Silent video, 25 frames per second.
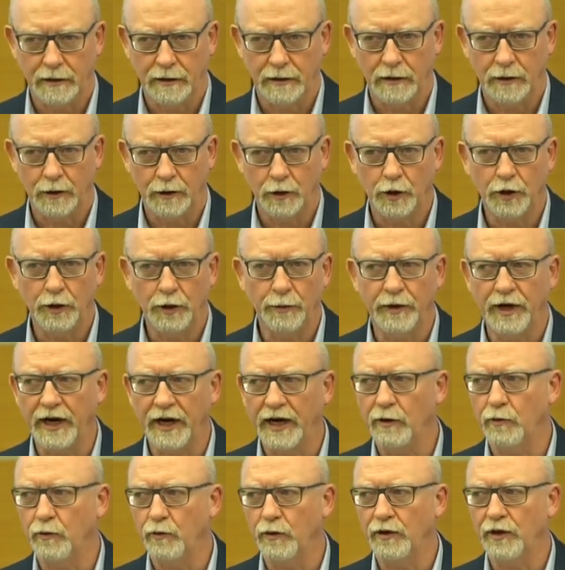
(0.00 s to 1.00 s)
and coming
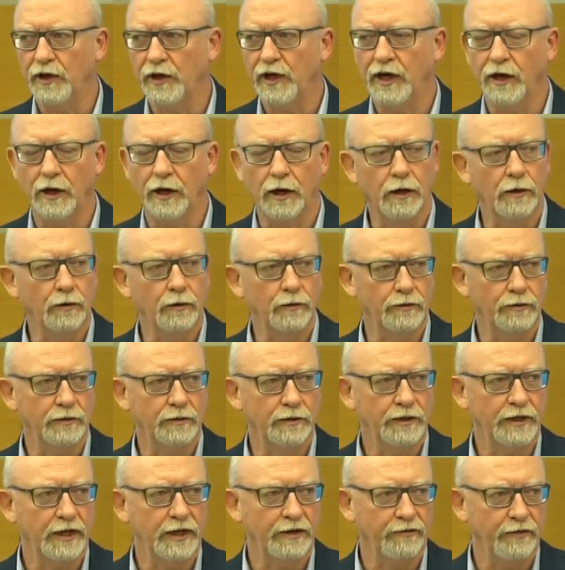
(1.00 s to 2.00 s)
out with their own
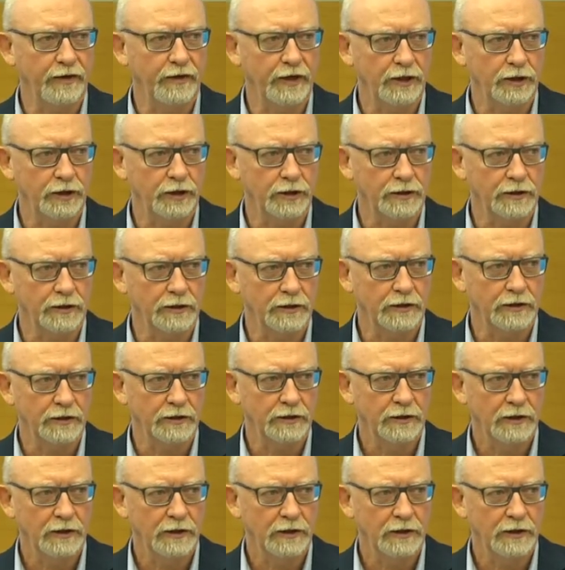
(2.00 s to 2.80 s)
definitions.